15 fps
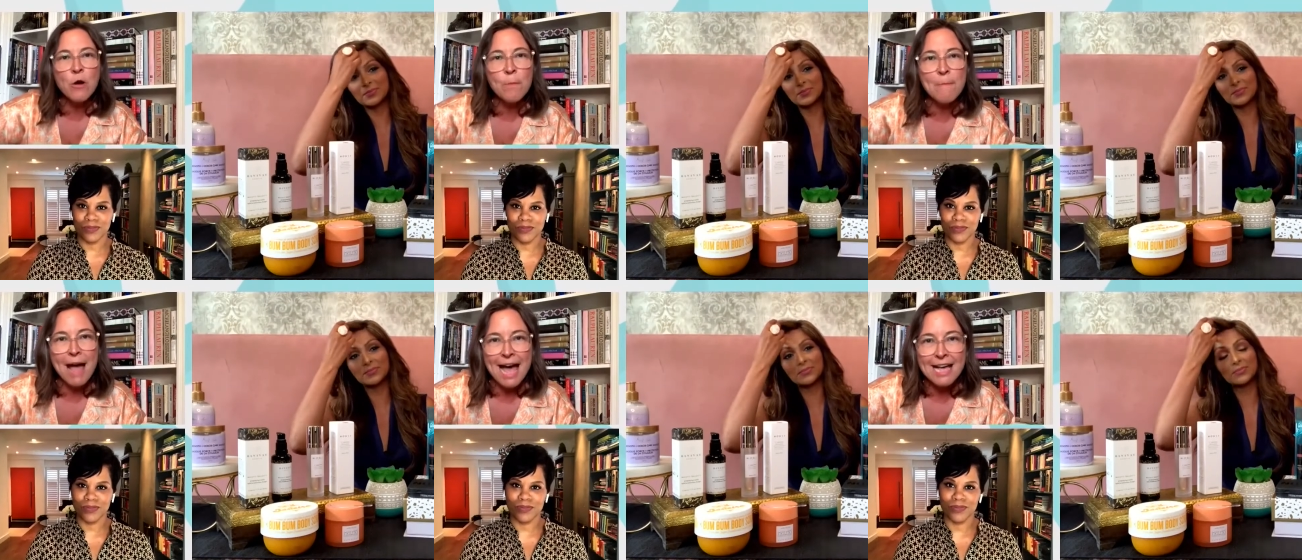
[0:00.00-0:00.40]

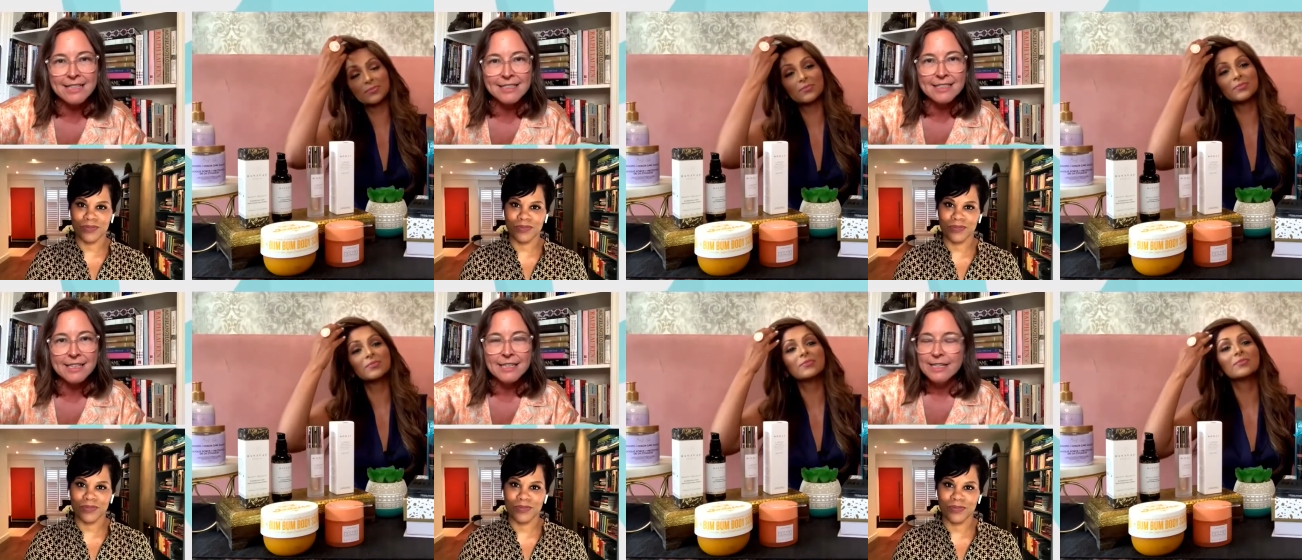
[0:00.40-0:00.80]
Speaker 1: hair
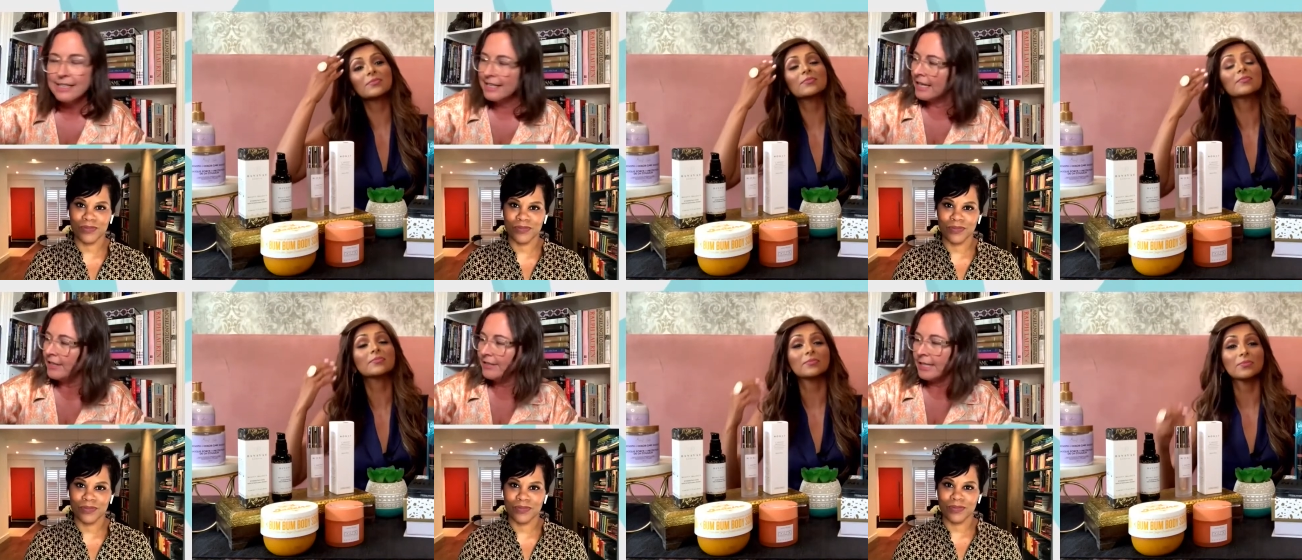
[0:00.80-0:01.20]
mask.
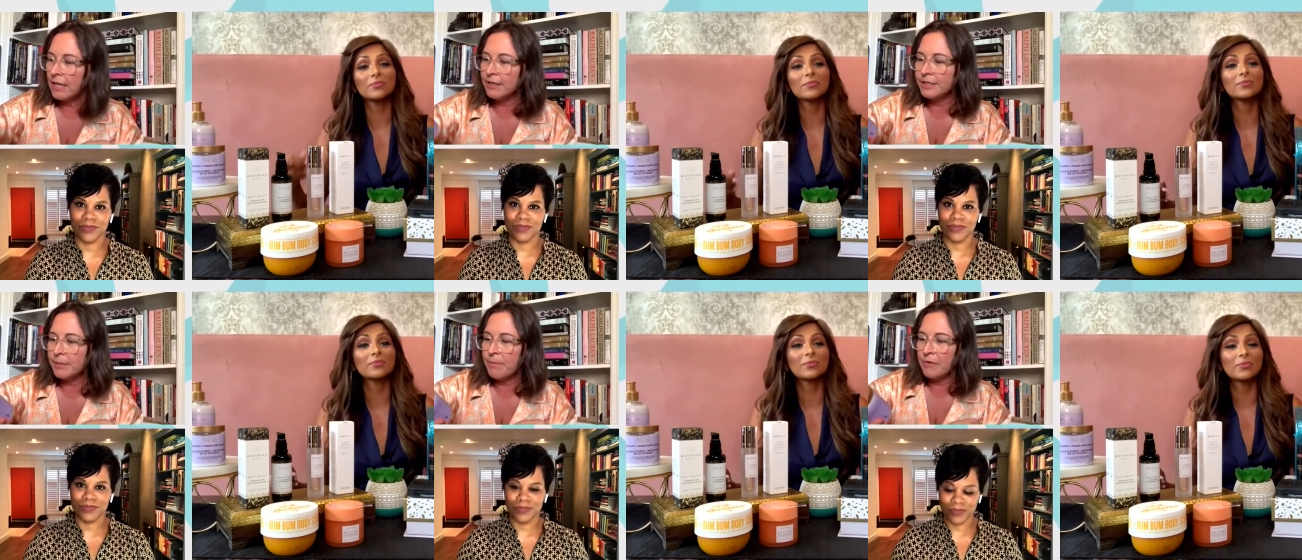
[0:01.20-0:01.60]
Can you
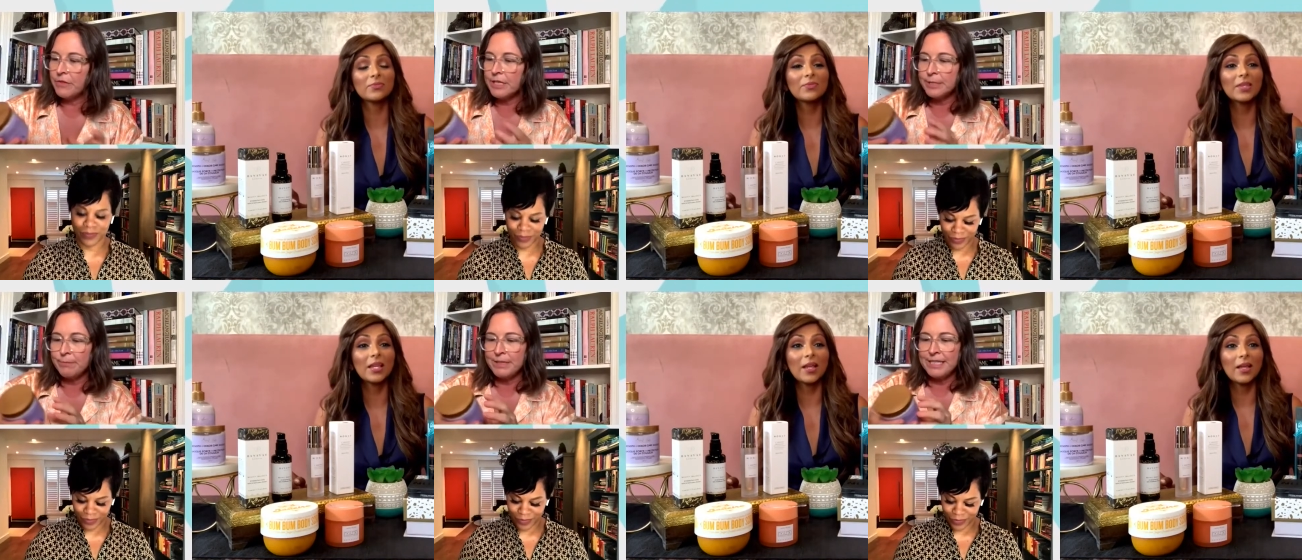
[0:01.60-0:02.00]
tell us
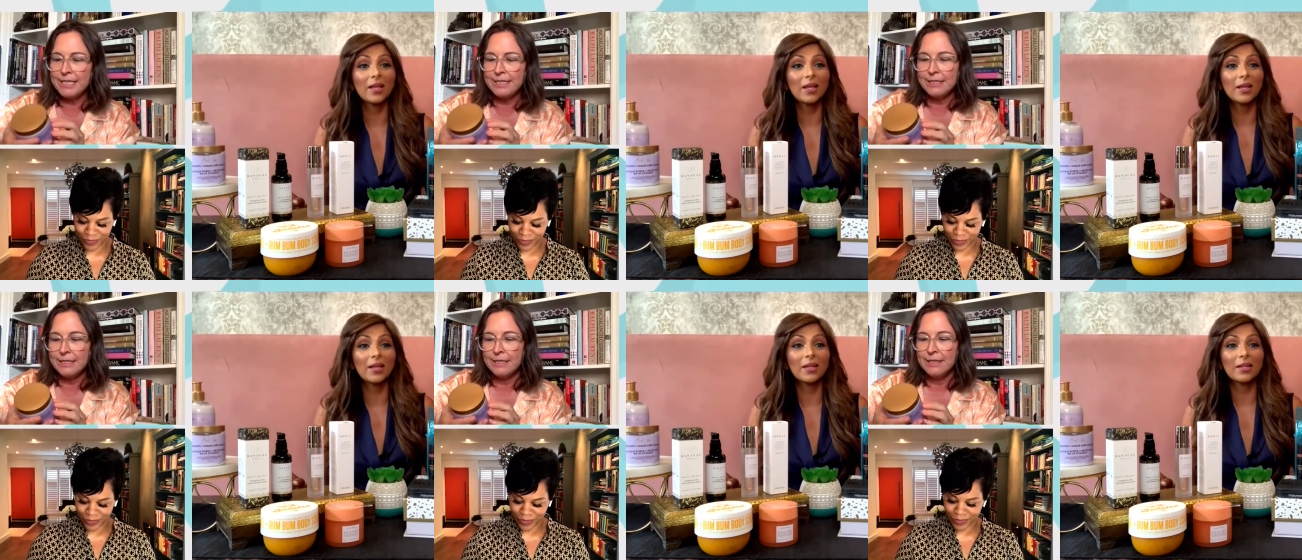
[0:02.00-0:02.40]
about
Speaker 2: this,
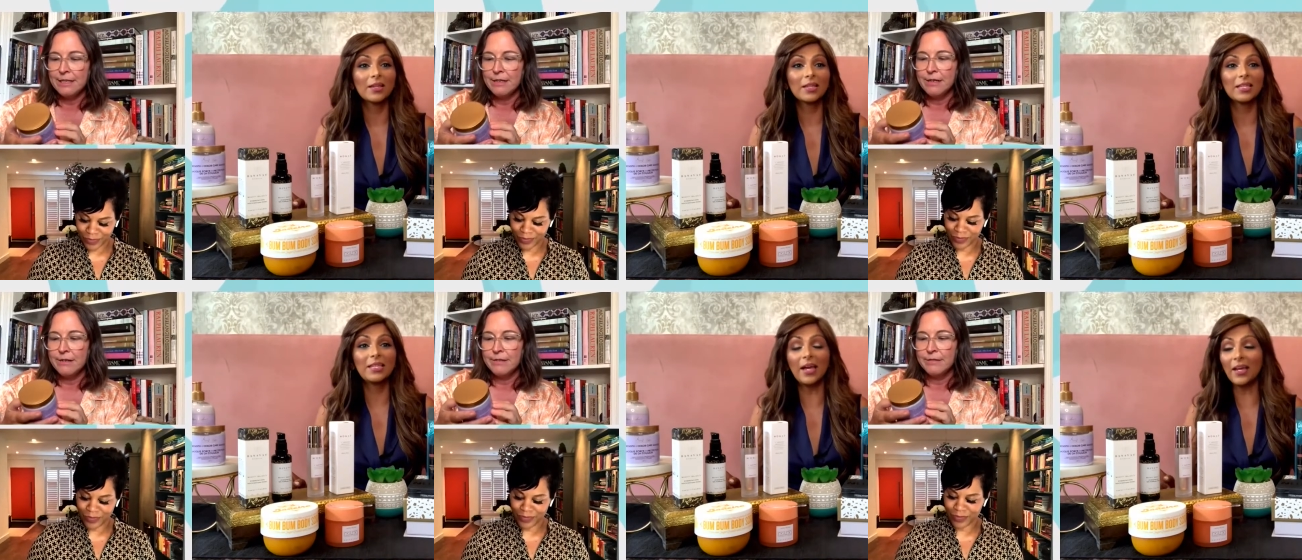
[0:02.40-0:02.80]
please?
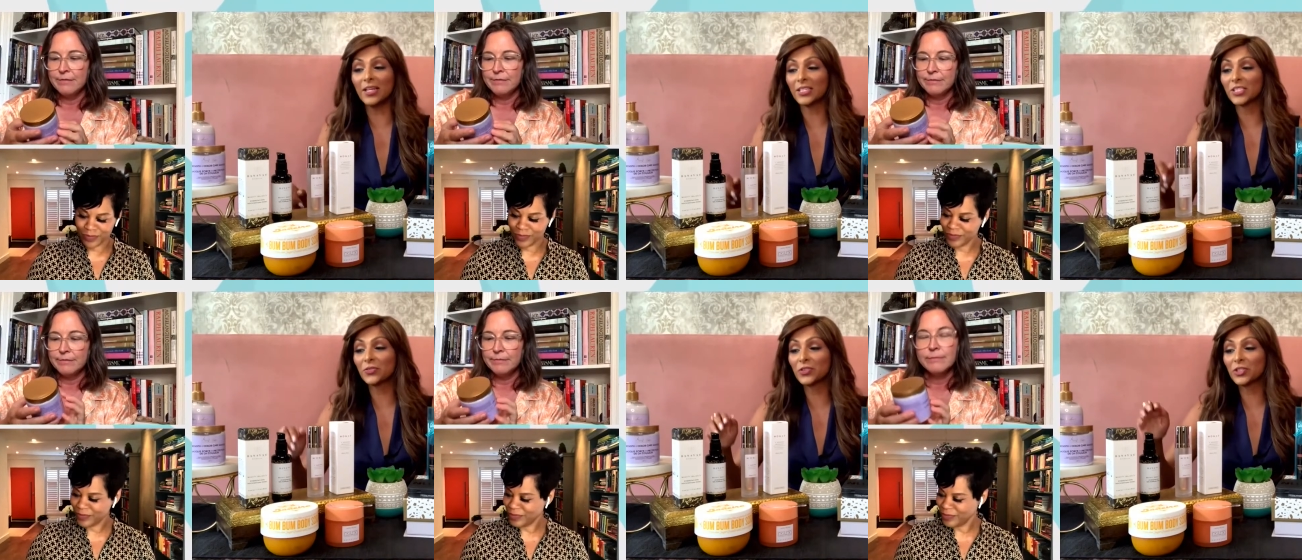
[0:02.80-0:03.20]

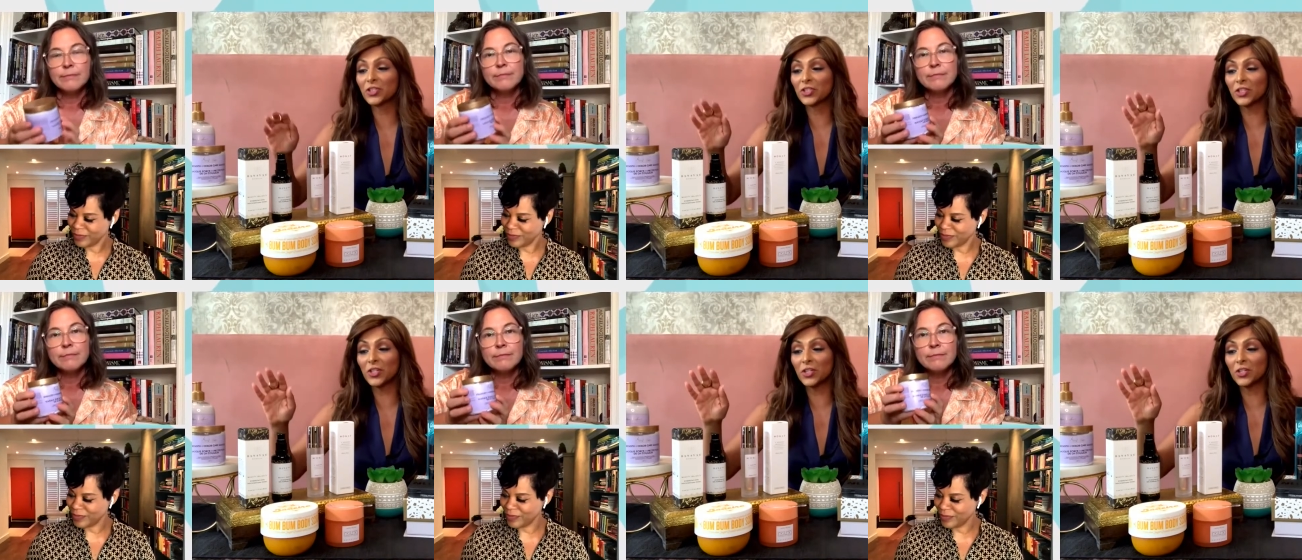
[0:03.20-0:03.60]
Yes, for
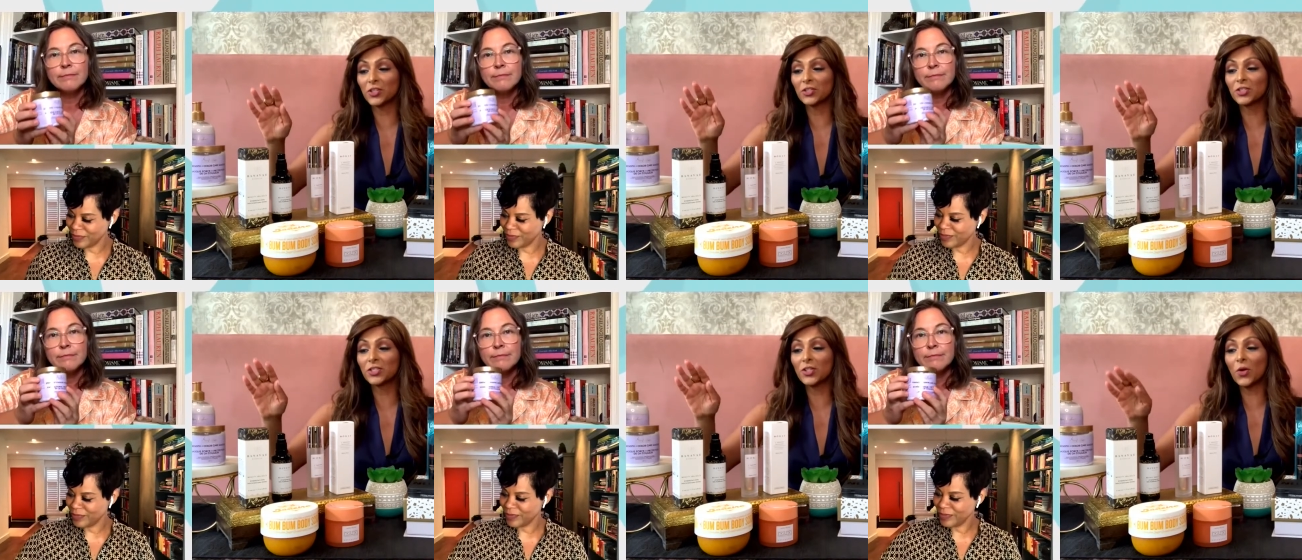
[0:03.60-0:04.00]
sure.
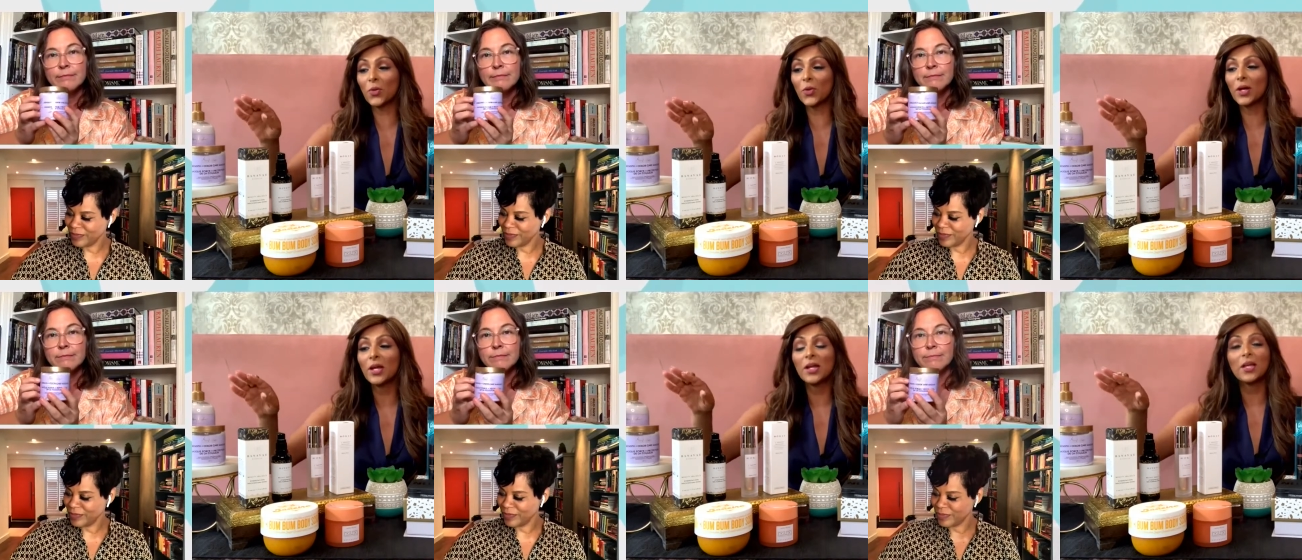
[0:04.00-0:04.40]

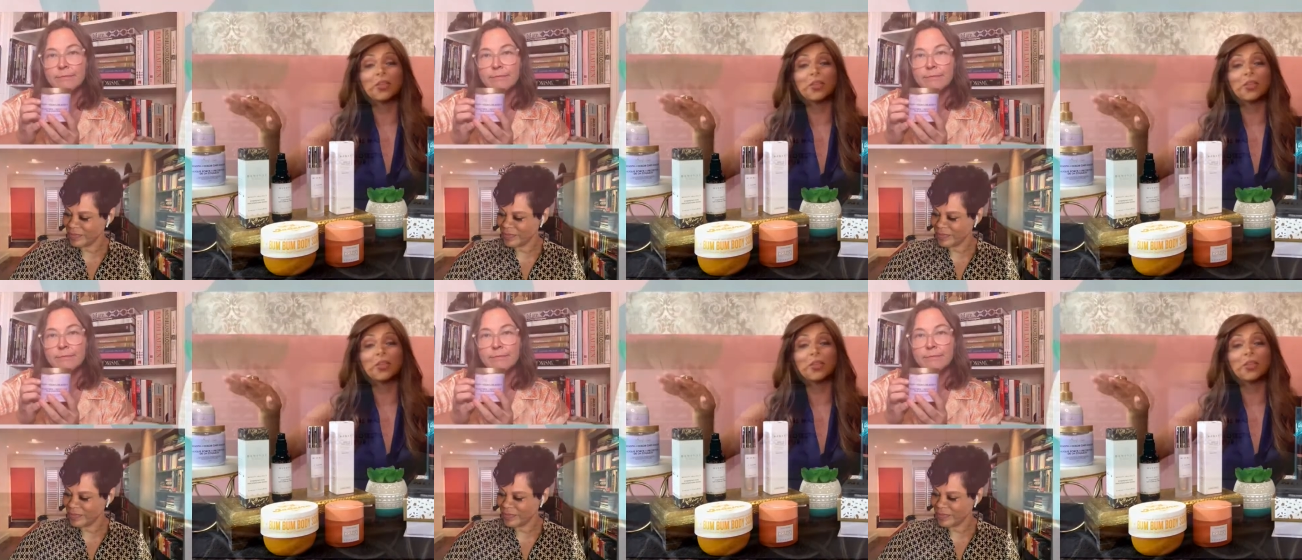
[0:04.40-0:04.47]
So